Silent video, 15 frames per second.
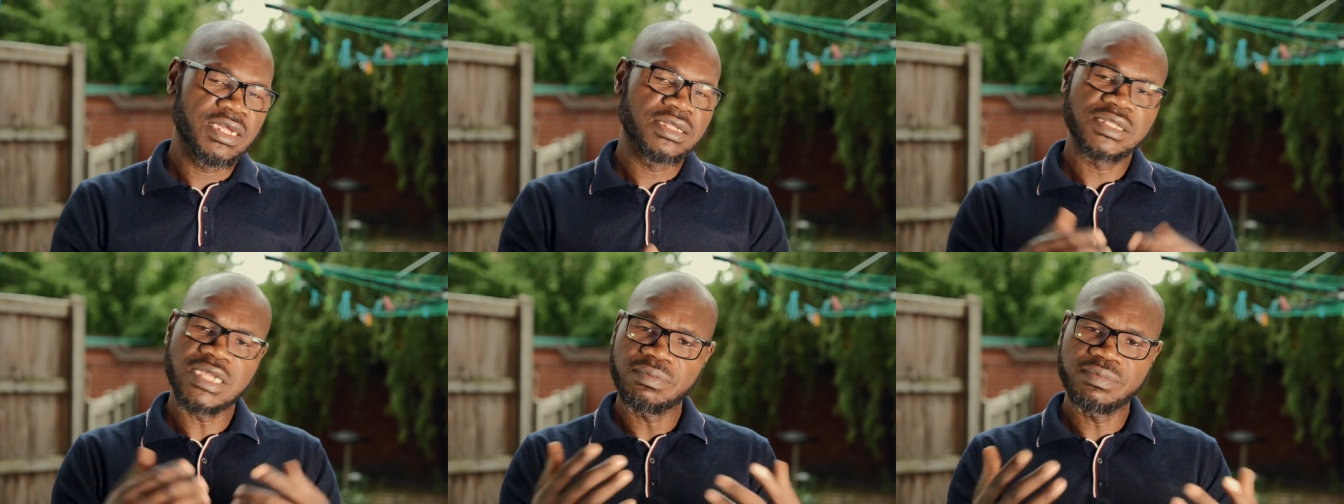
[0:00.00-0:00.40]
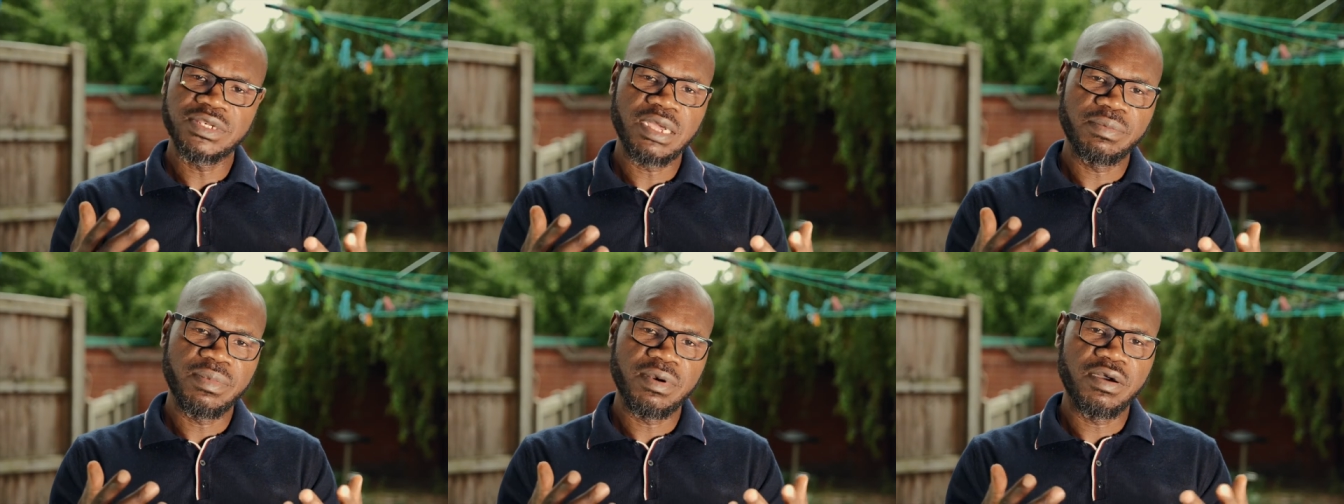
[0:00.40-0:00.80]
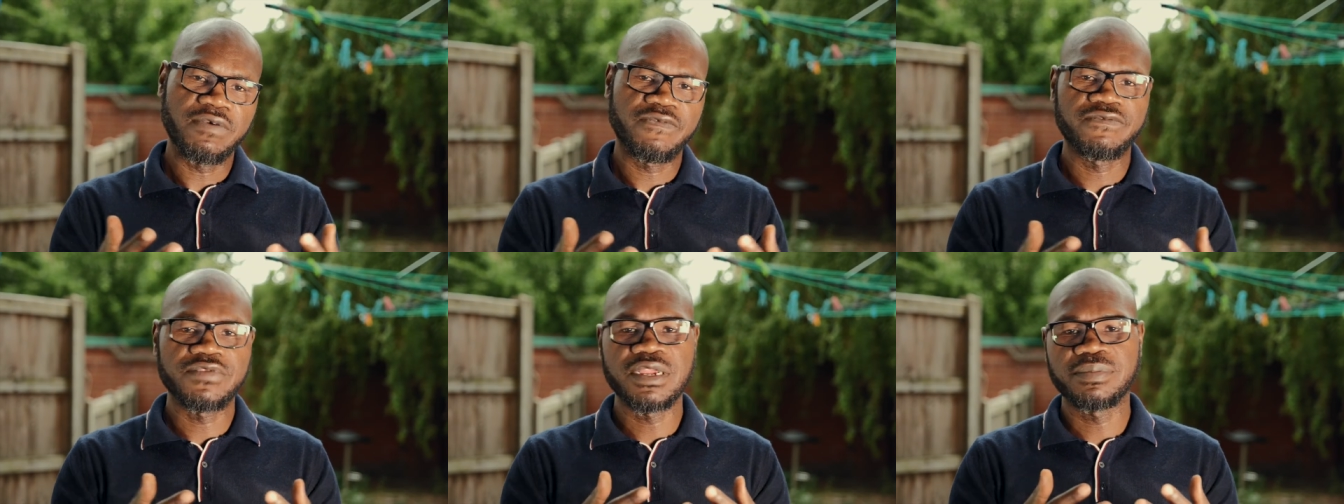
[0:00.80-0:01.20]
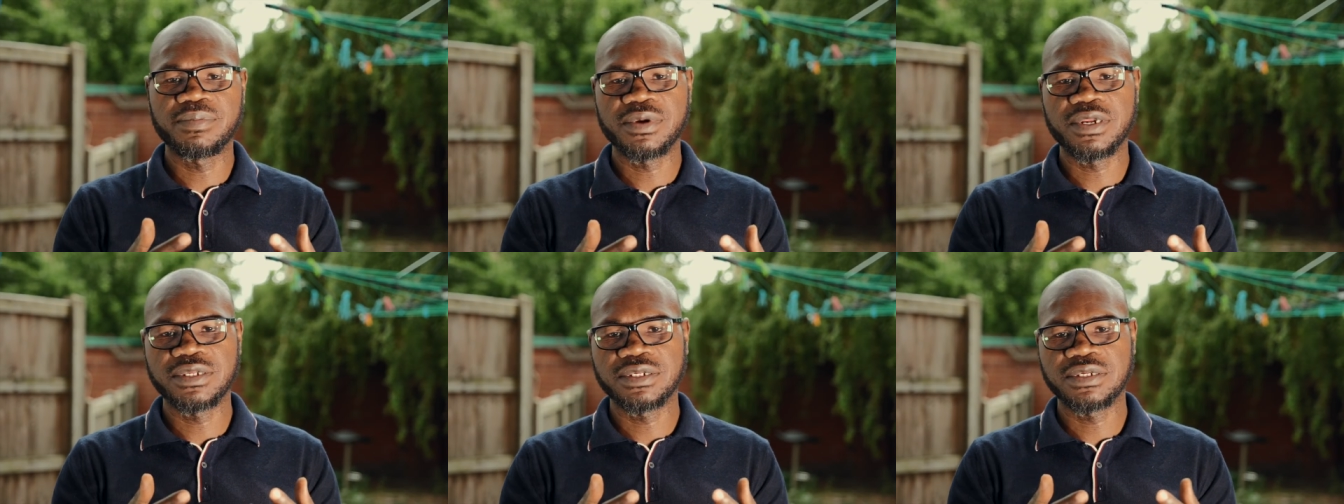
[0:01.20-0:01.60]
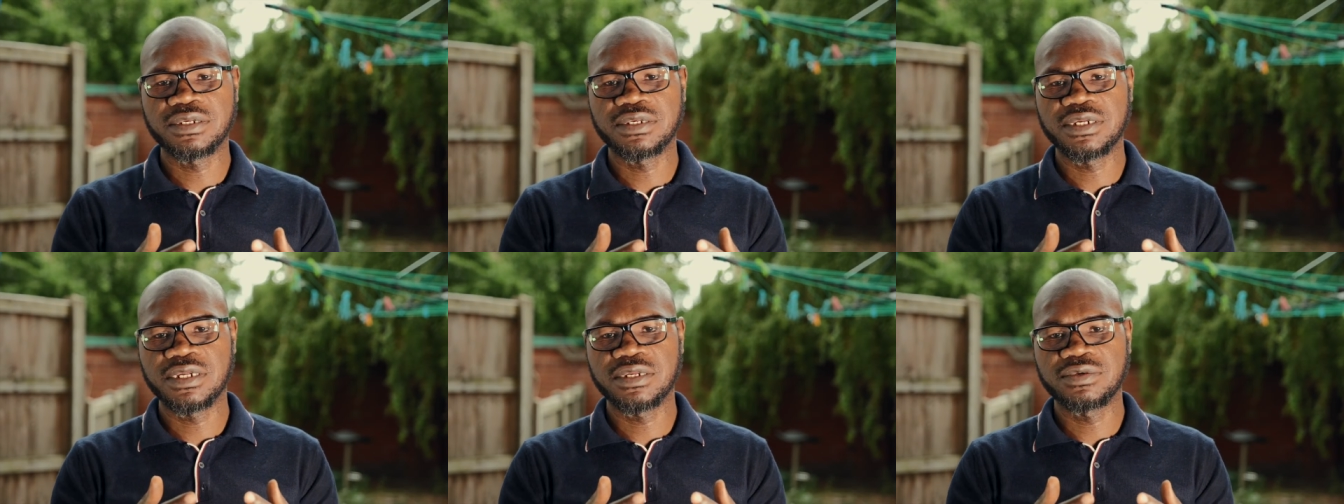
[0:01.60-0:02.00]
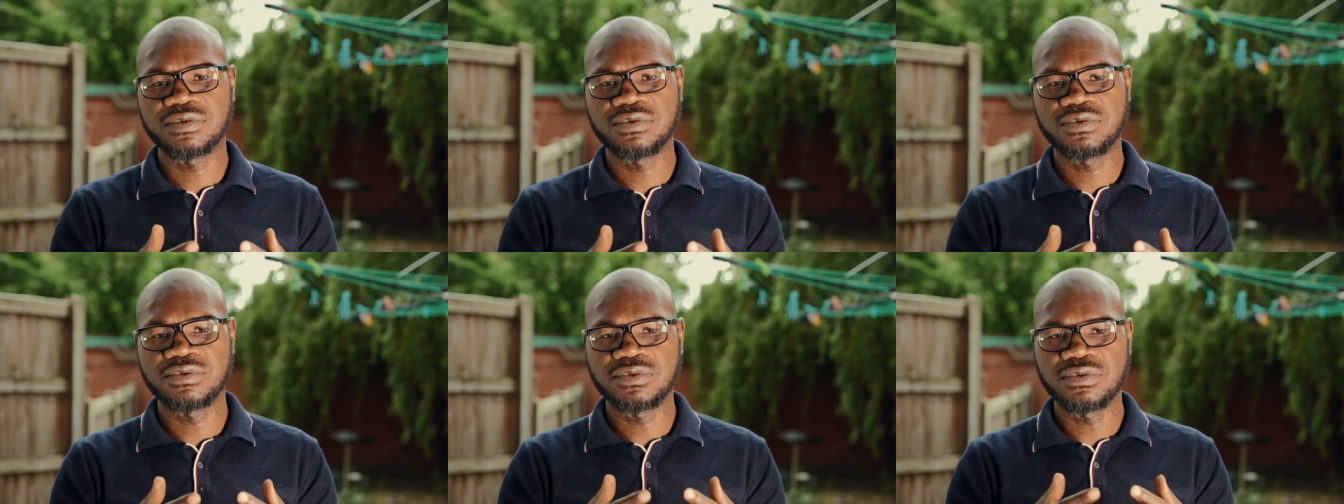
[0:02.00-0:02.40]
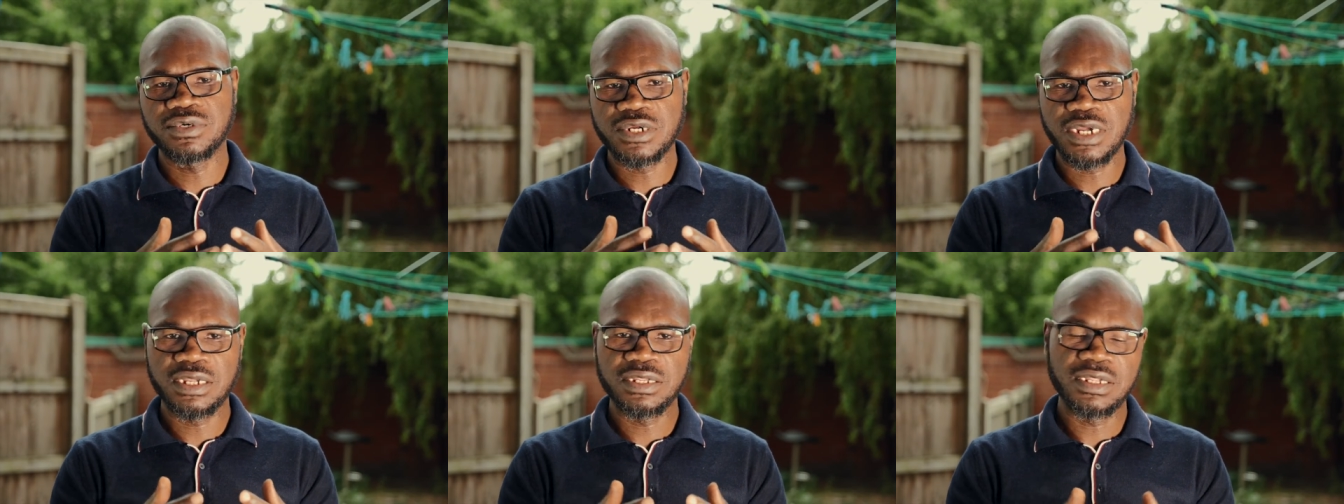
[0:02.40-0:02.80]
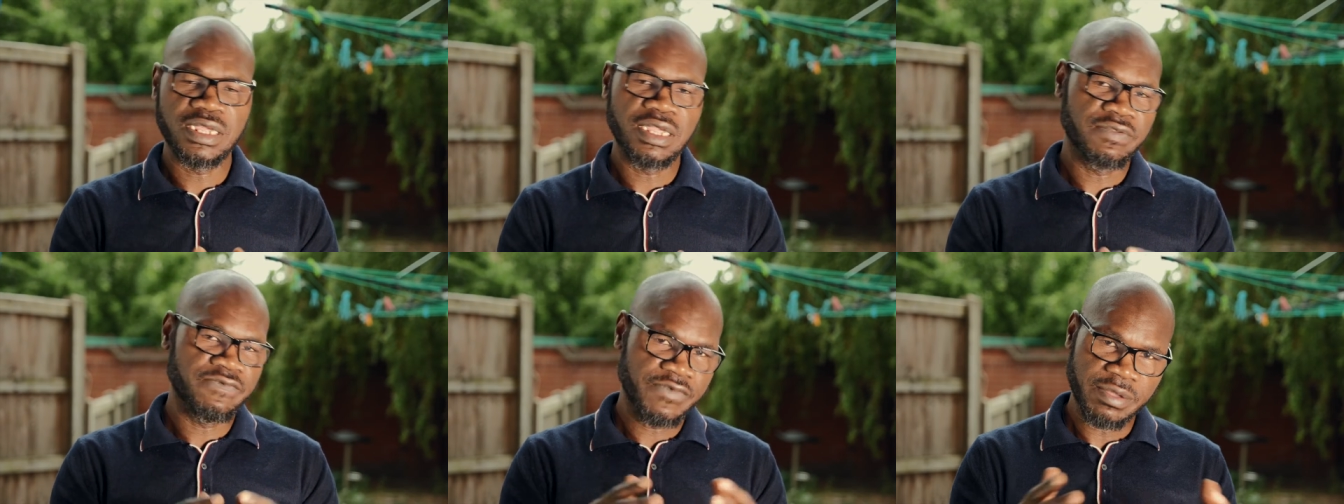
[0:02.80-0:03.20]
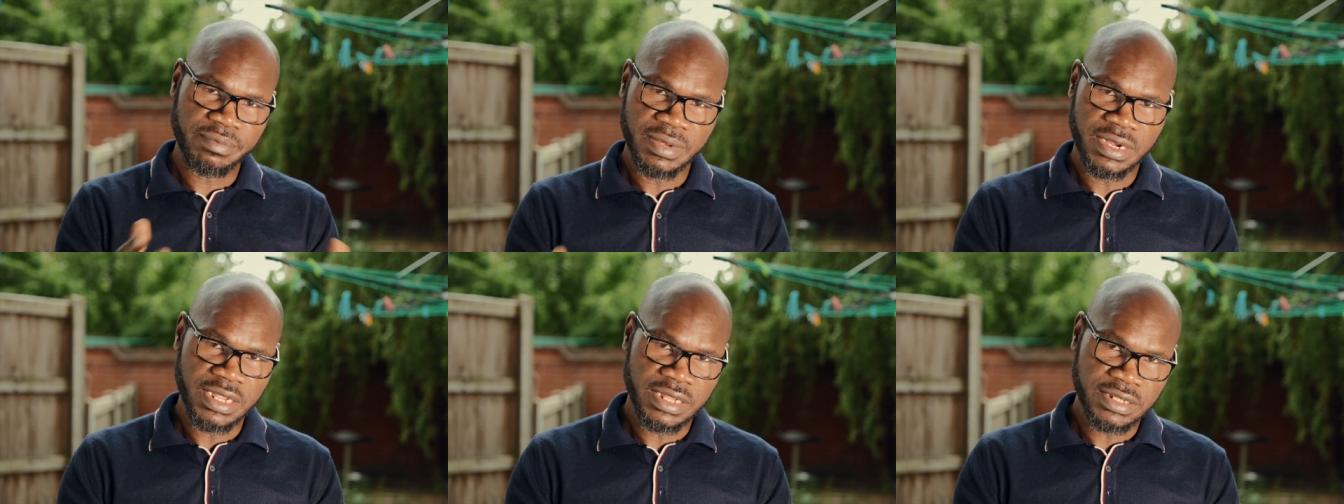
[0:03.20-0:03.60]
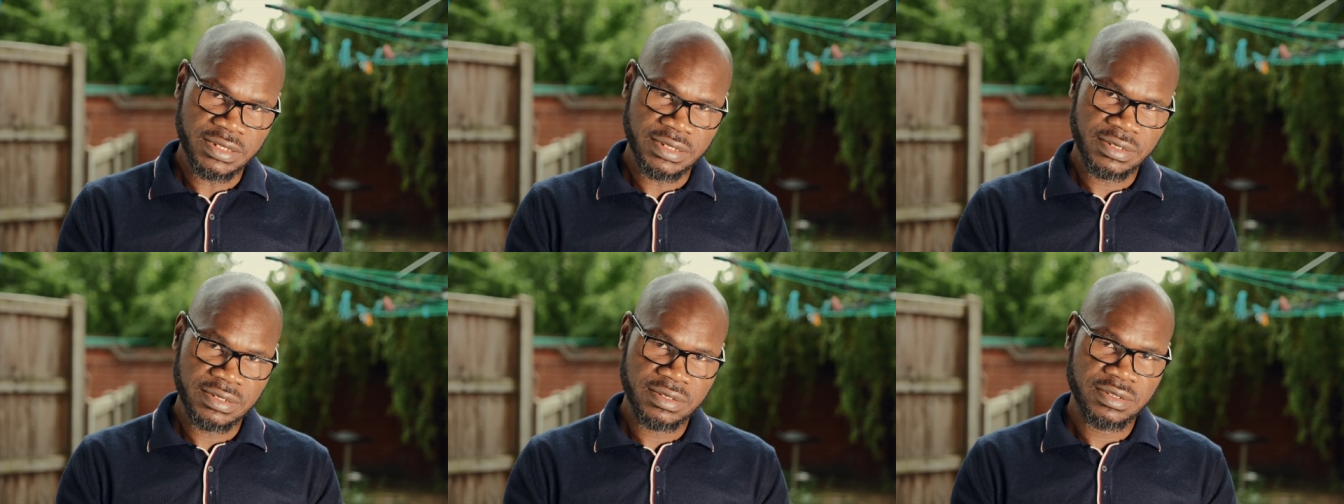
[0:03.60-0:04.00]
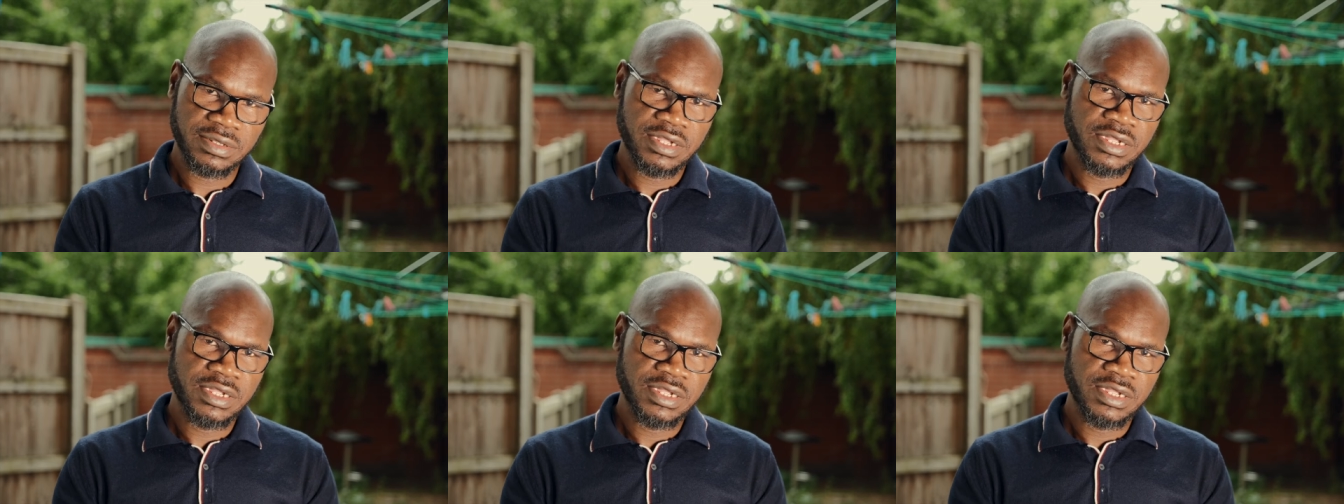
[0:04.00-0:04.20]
Some type of depression tend to run in families,